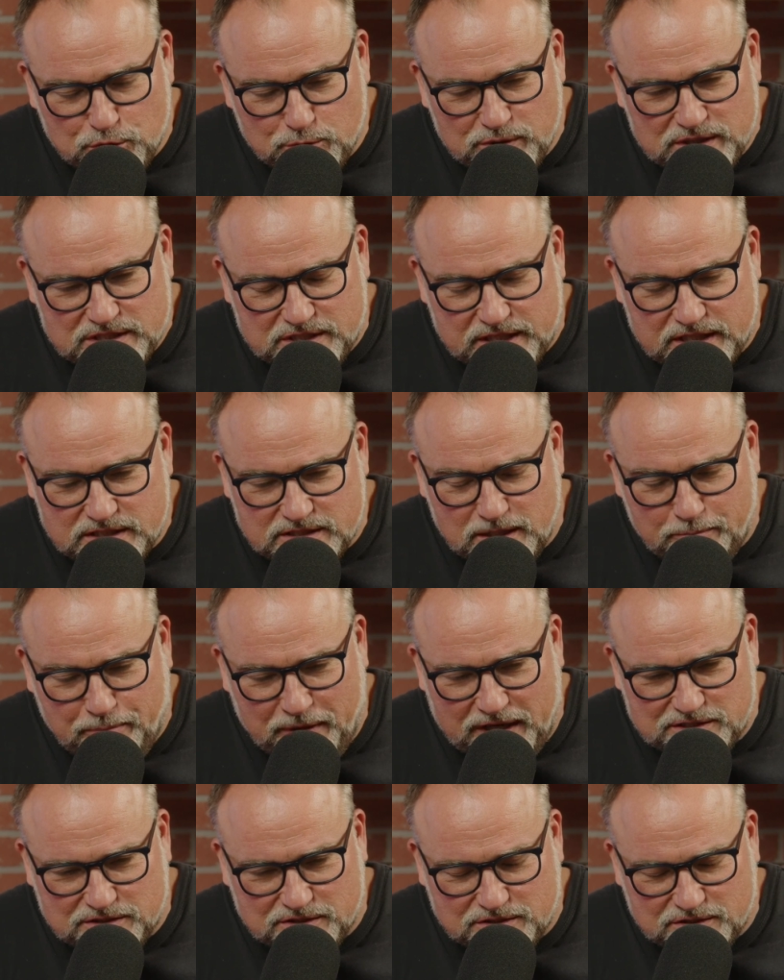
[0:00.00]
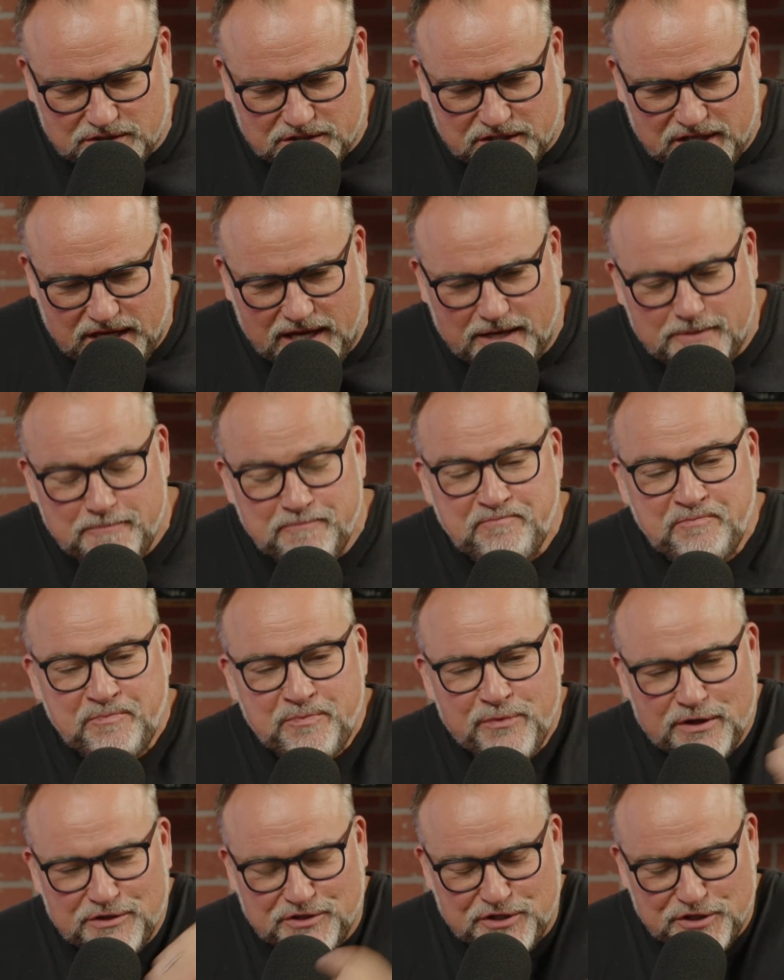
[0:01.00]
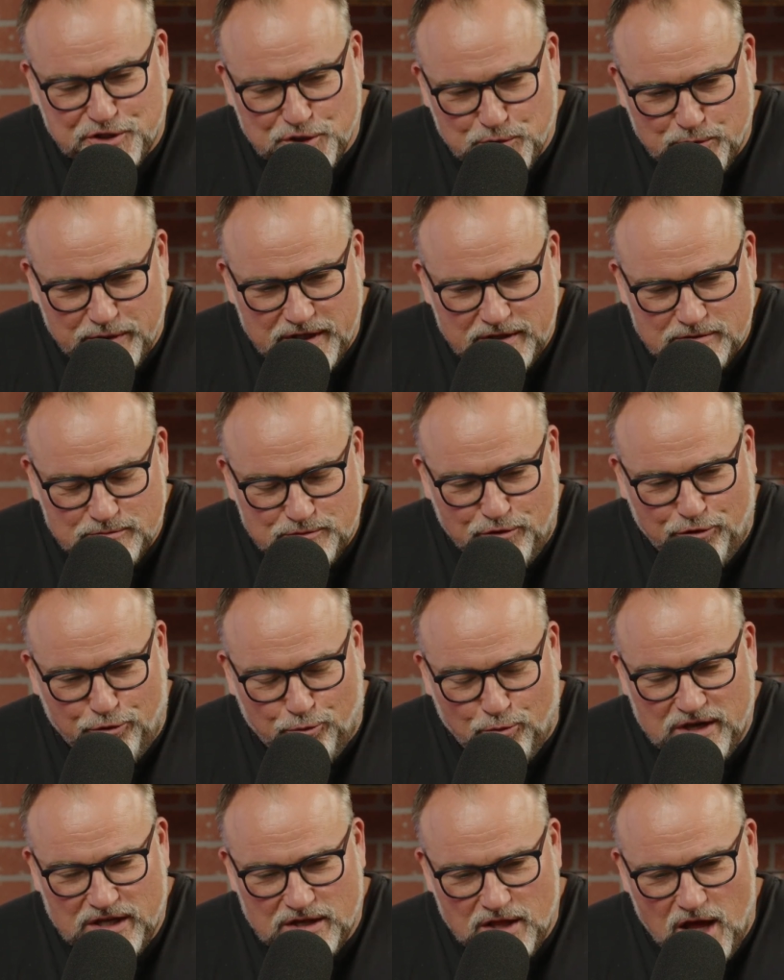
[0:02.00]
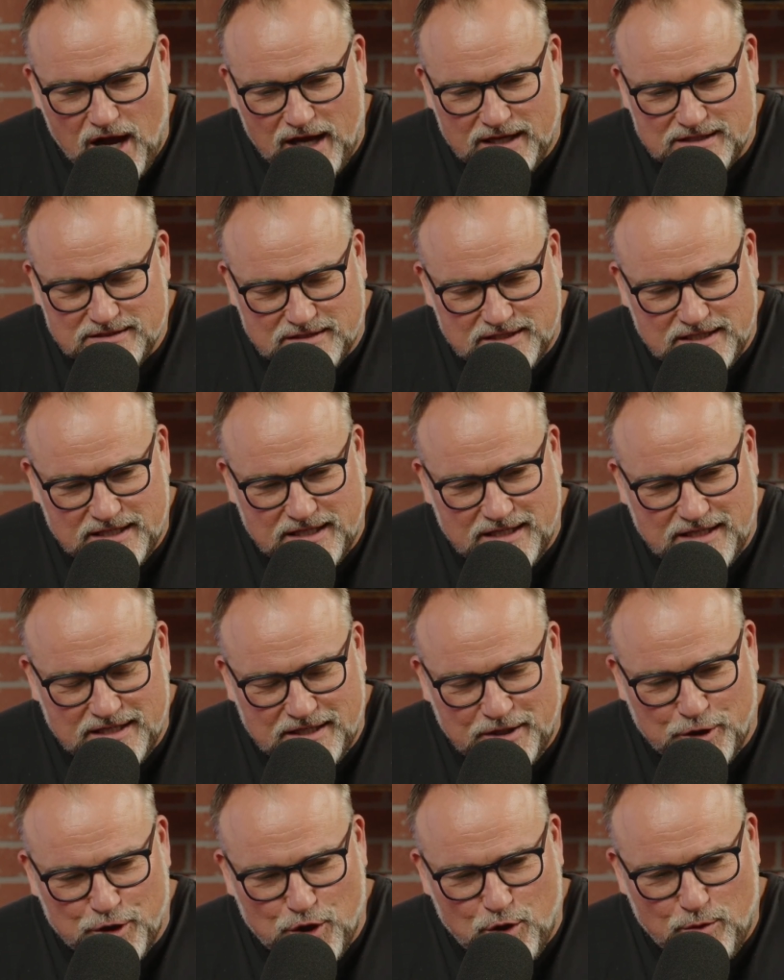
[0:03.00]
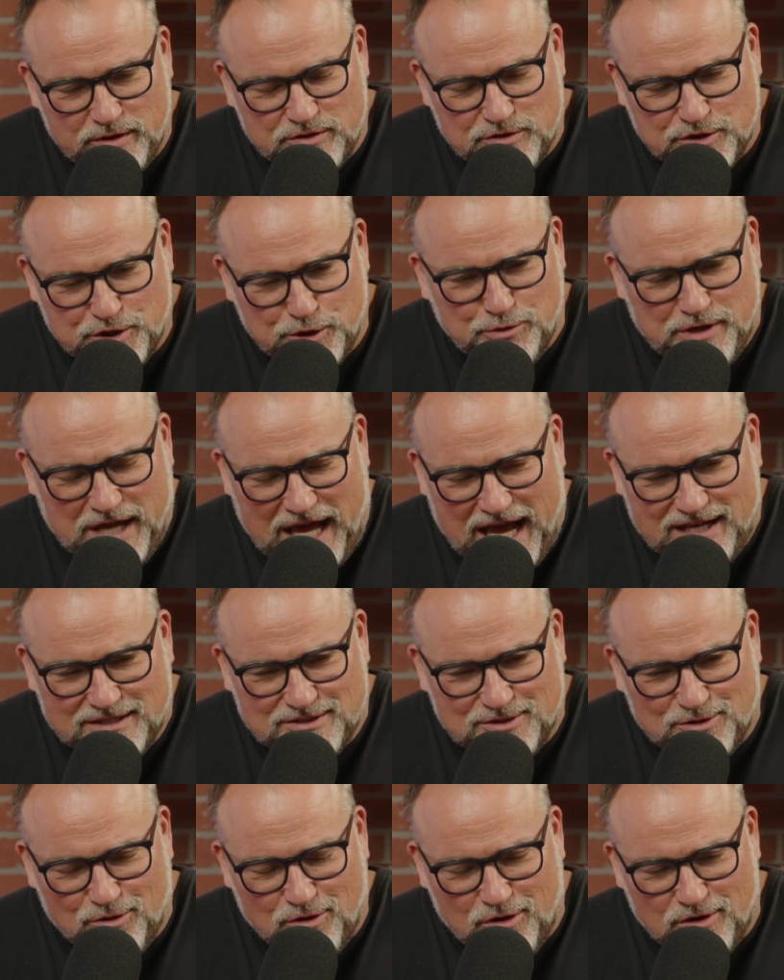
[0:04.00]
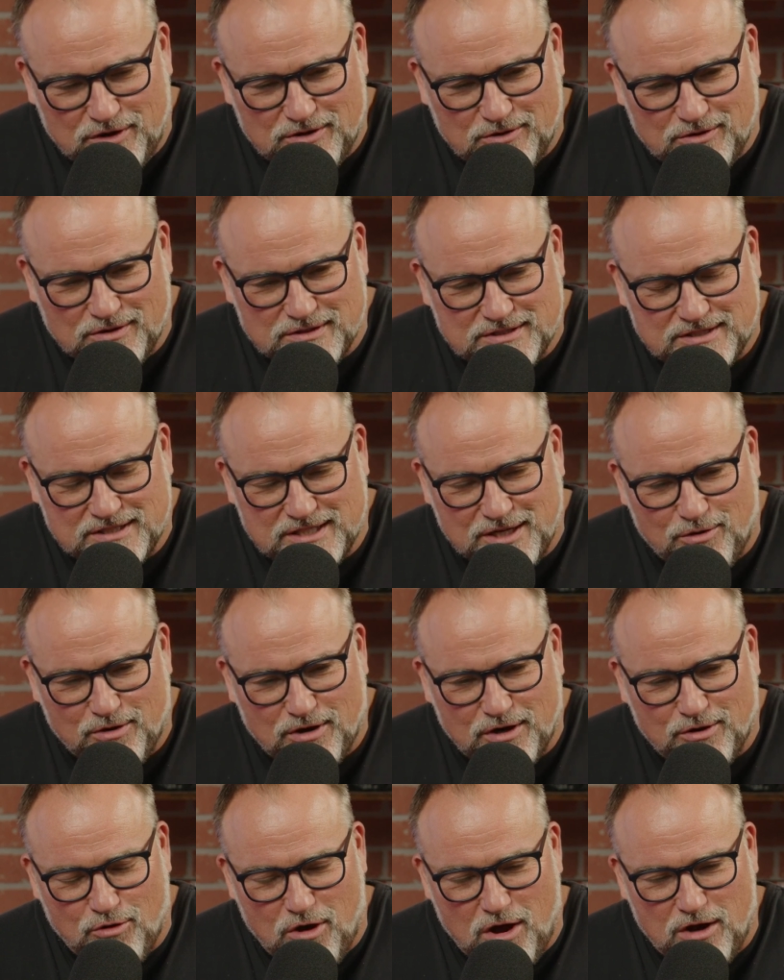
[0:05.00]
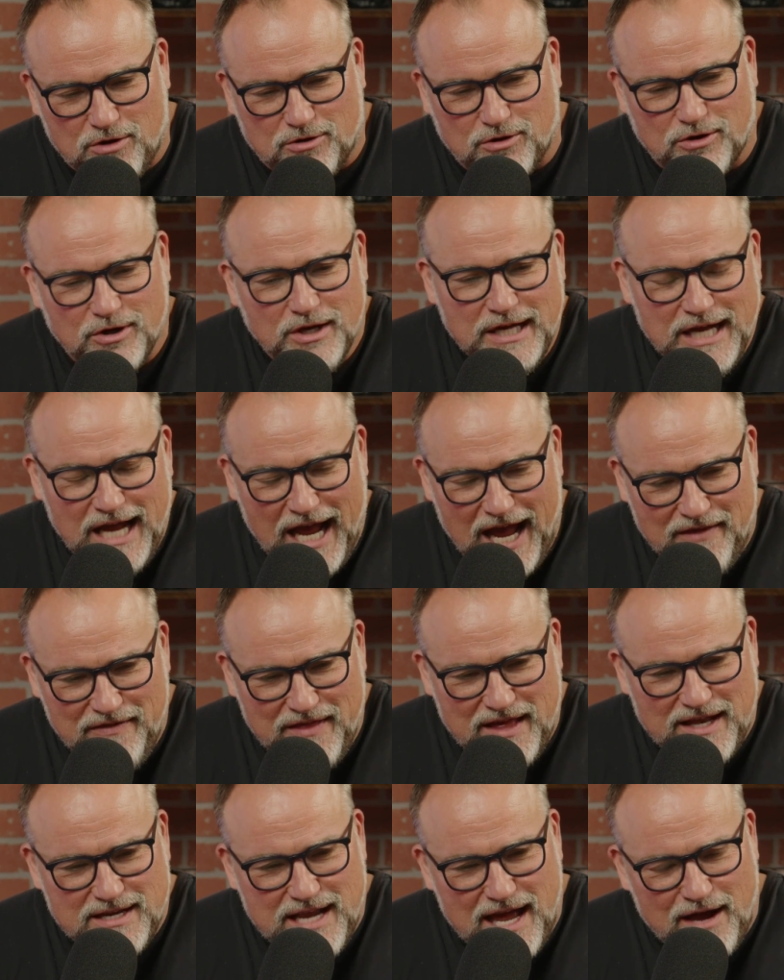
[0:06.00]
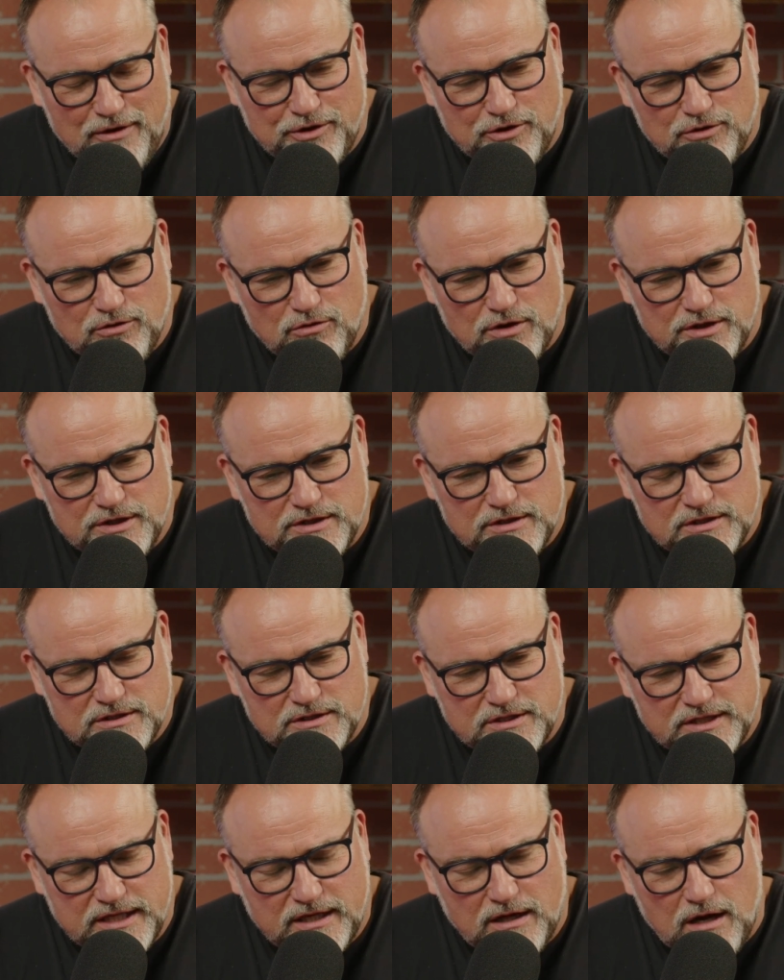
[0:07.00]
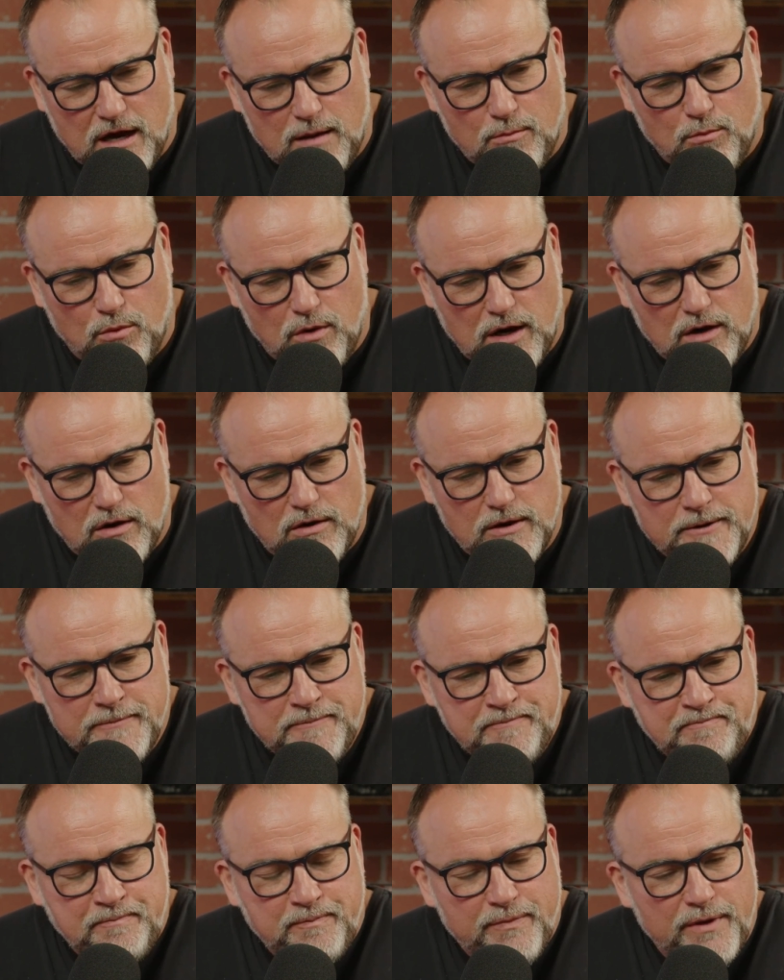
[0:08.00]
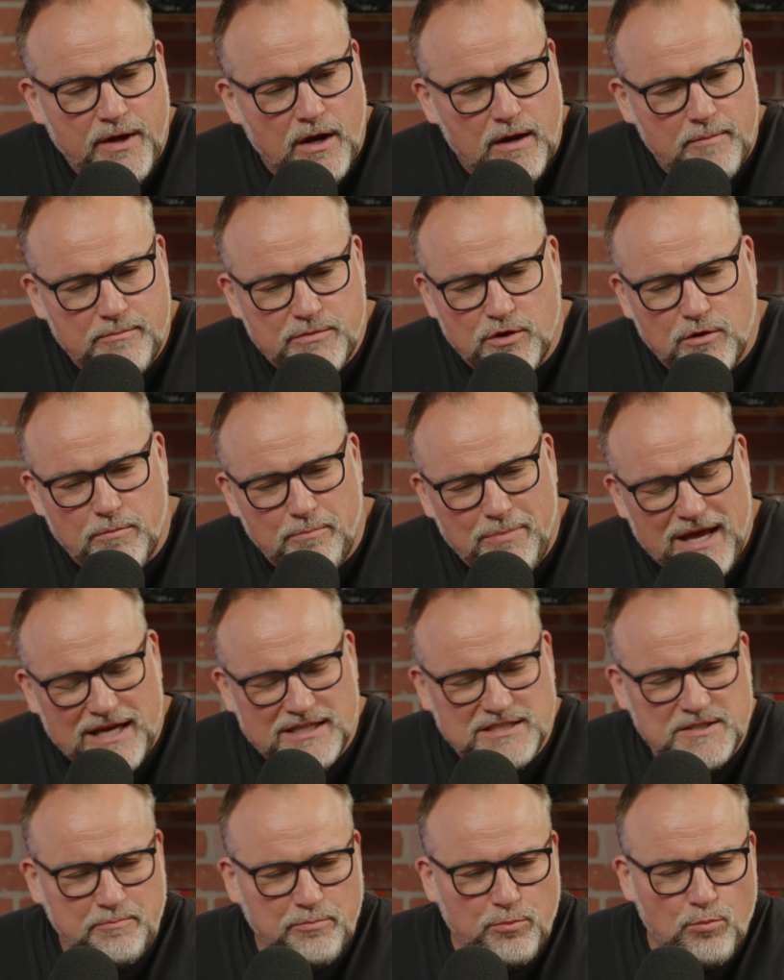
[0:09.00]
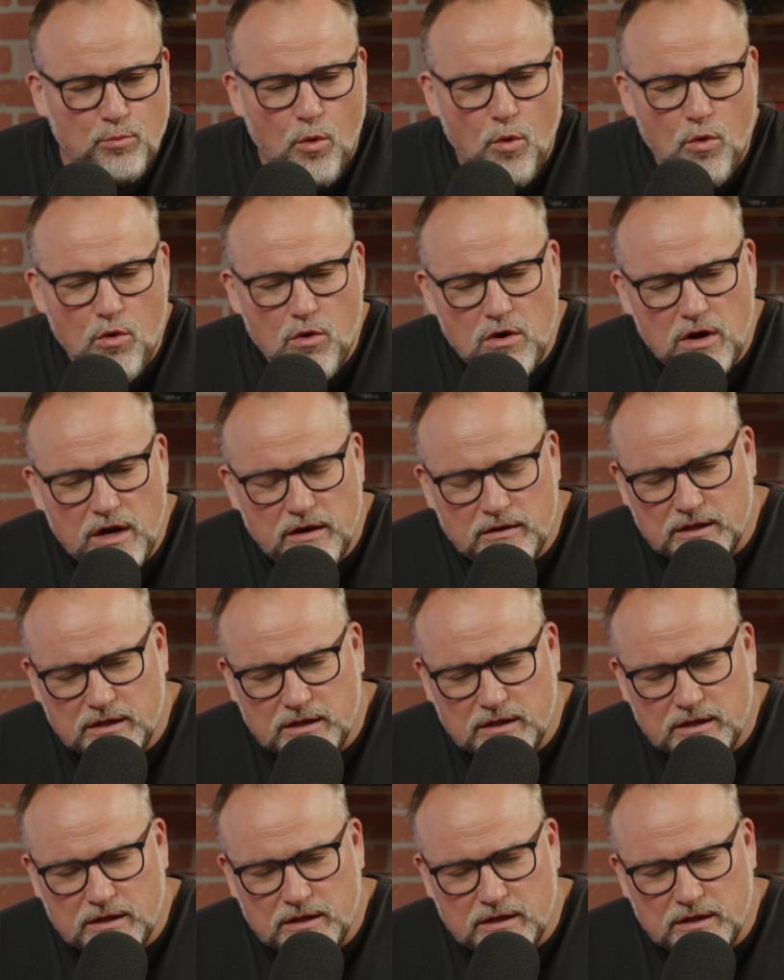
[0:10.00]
doing 60 pages a day to doing 3 lines, in 2 days on Sarah Connor, and then now you're on a sitcom where it's more.